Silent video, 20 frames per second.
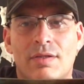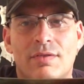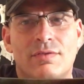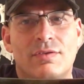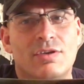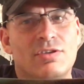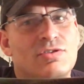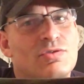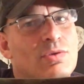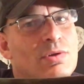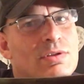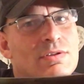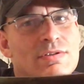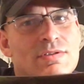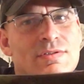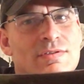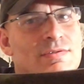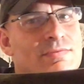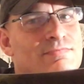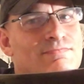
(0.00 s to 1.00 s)
This
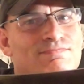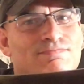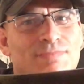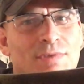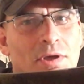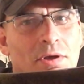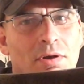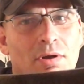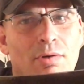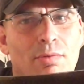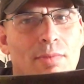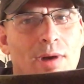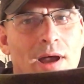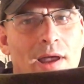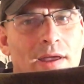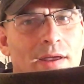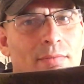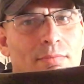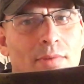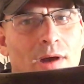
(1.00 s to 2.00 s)
one's,
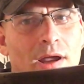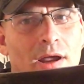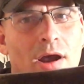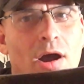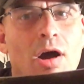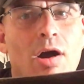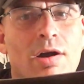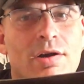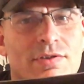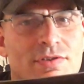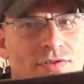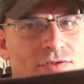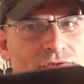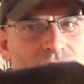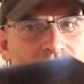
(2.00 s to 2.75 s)
my heart's